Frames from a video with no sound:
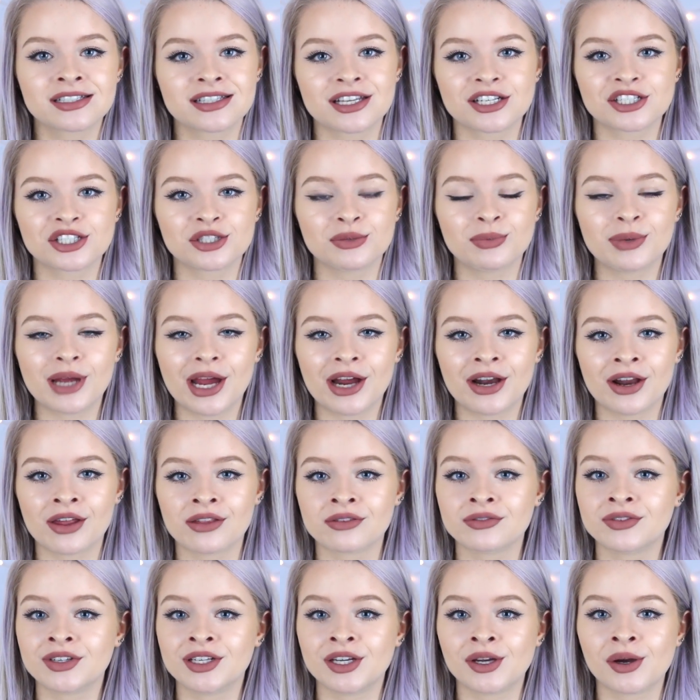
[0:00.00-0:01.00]
There should be
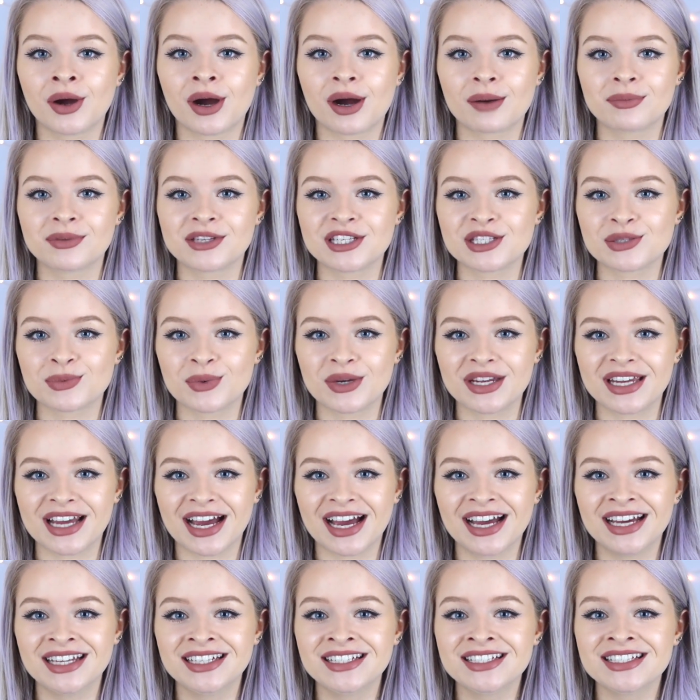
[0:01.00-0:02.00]
another video up this
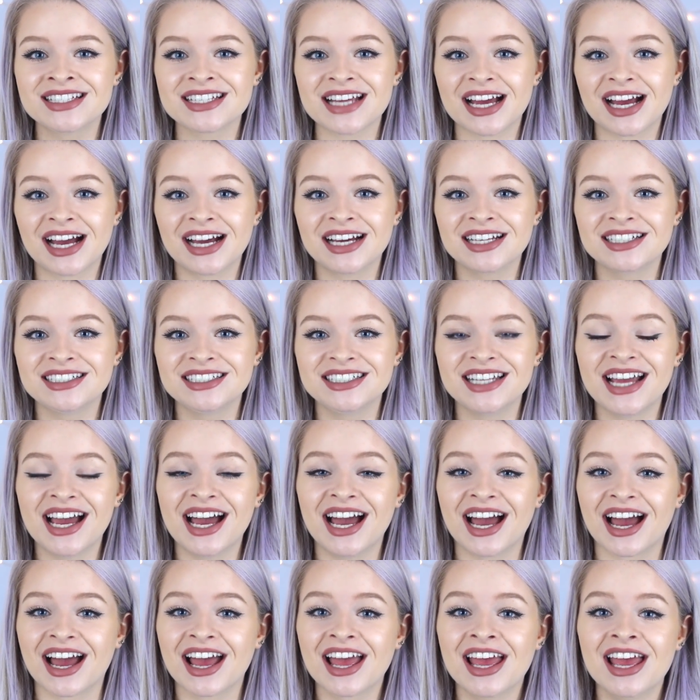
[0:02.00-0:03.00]
weekend, and
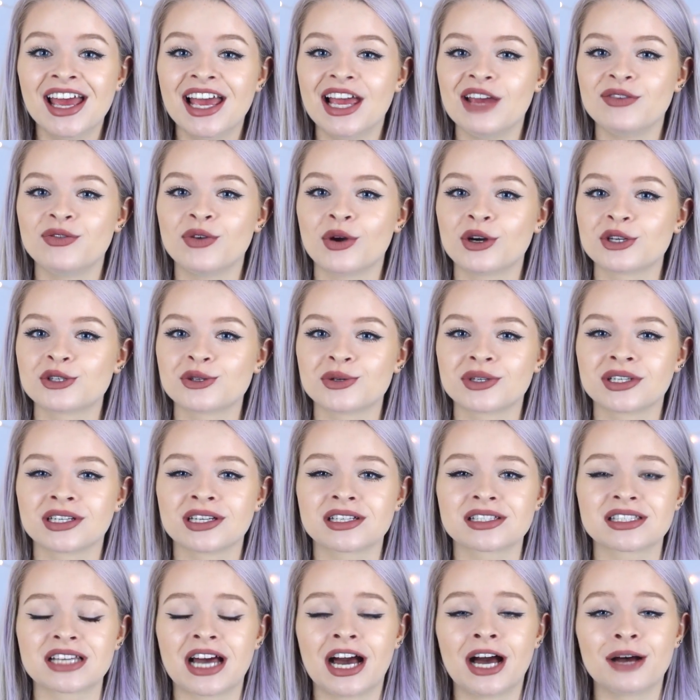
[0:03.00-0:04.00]
yeah, if you are doing
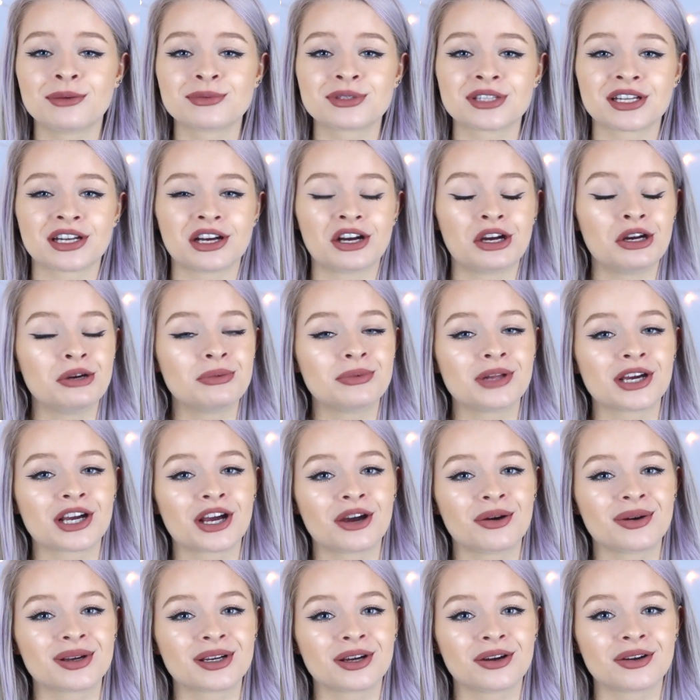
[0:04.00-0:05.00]
exams, then I hope they're
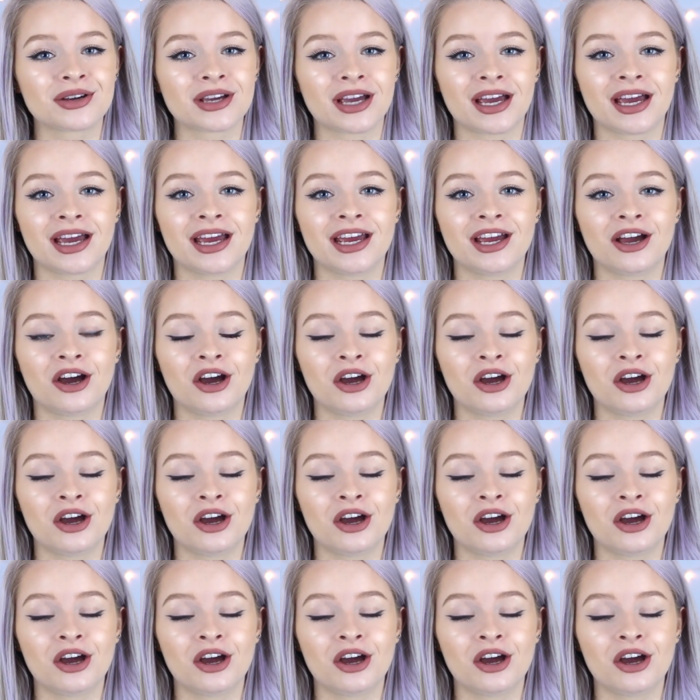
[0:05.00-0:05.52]
going okay.